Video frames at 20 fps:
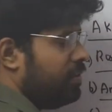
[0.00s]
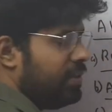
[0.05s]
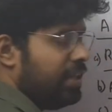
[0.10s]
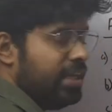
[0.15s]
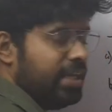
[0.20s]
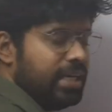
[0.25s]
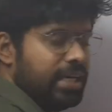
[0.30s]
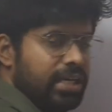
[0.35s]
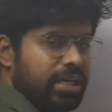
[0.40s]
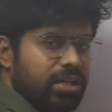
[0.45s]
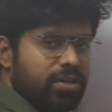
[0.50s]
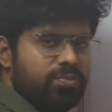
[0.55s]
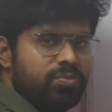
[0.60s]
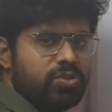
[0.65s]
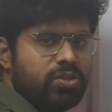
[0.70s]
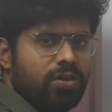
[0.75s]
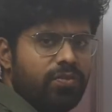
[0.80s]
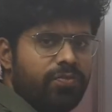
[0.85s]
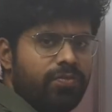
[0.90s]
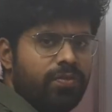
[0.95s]
to think in
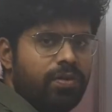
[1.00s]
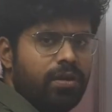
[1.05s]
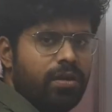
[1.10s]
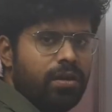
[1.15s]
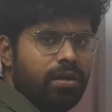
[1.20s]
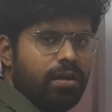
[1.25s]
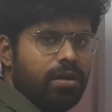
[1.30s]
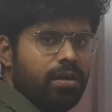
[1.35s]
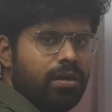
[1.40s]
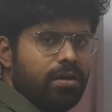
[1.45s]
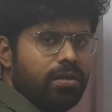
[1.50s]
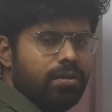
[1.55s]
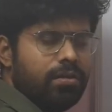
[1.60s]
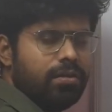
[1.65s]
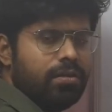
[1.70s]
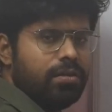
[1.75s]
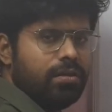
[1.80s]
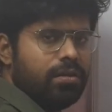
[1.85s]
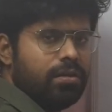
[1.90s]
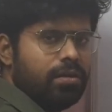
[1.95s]
terms of
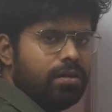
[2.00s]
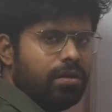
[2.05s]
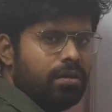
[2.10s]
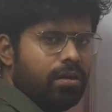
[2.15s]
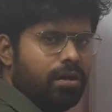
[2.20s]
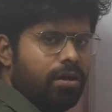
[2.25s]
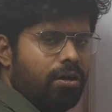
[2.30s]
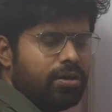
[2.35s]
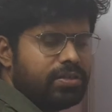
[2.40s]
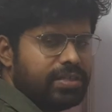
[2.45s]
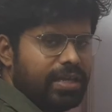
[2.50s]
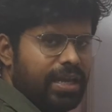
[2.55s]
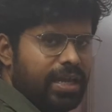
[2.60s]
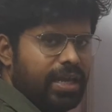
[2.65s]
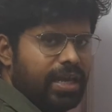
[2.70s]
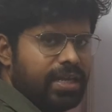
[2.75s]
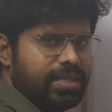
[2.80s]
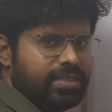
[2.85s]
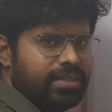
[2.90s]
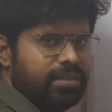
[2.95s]

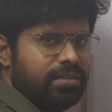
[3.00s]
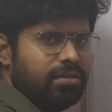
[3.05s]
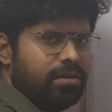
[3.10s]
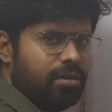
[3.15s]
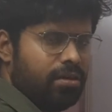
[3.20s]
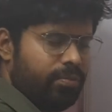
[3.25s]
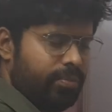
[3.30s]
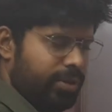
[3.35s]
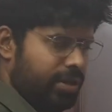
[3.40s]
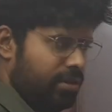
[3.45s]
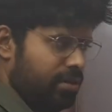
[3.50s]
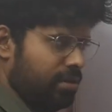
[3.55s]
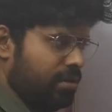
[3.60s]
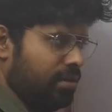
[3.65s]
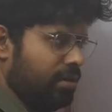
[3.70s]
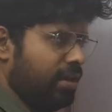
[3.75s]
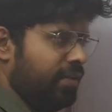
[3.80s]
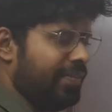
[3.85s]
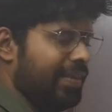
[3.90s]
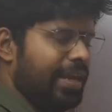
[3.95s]
oxalic acid, I mean
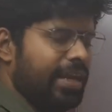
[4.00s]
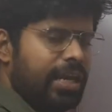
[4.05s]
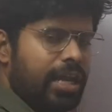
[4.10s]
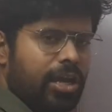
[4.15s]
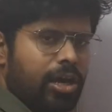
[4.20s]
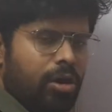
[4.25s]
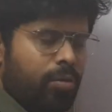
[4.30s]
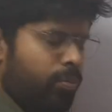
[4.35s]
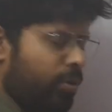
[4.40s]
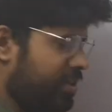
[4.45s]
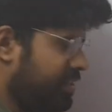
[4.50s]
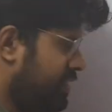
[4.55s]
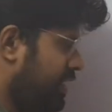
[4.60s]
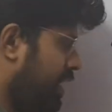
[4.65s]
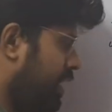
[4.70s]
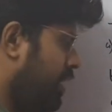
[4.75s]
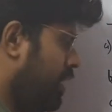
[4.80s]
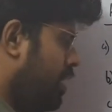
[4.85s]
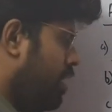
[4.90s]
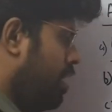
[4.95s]
uh, ethylene glycol
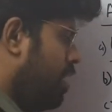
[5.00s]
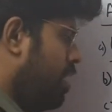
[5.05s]
poisoning.